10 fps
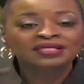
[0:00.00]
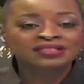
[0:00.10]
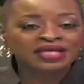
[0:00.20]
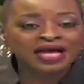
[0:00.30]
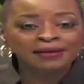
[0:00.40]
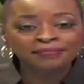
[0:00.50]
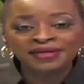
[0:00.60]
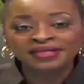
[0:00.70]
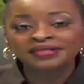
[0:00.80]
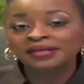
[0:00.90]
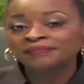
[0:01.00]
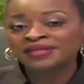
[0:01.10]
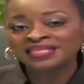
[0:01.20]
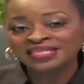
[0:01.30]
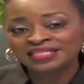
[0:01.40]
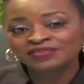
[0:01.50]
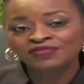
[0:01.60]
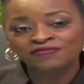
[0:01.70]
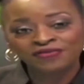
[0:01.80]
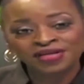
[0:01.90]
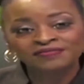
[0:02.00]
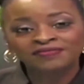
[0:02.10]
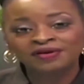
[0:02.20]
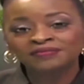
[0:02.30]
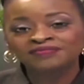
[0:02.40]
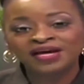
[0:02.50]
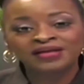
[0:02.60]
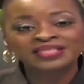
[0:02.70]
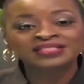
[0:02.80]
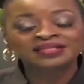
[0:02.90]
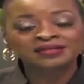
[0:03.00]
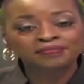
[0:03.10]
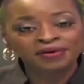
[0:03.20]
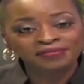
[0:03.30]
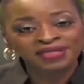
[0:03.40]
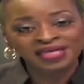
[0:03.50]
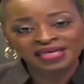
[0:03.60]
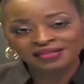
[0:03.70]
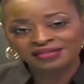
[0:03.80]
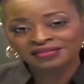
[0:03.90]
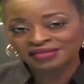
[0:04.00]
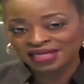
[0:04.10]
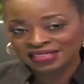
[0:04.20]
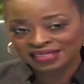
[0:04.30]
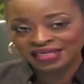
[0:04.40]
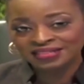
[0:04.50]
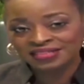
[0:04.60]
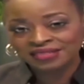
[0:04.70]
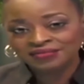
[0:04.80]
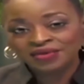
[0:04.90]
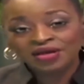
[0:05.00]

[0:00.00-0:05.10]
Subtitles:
to campaign, please refrain from violating the public health guidelines.